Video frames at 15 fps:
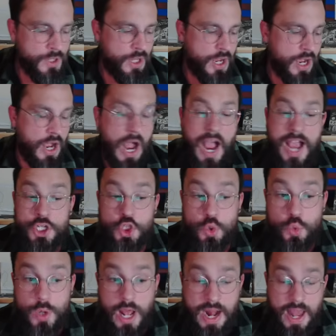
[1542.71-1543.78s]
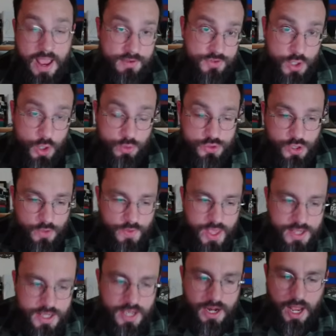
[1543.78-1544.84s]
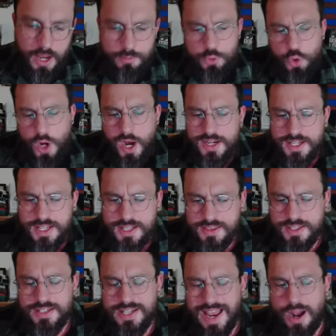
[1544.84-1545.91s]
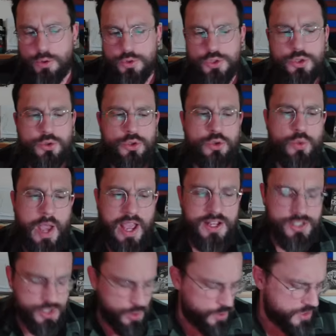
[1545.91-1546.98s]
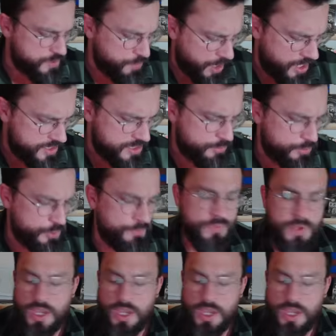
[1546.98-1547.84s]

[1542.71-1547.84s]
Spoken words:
I do not have the notes on that yet. I am trying to get this out to you as soon as possible.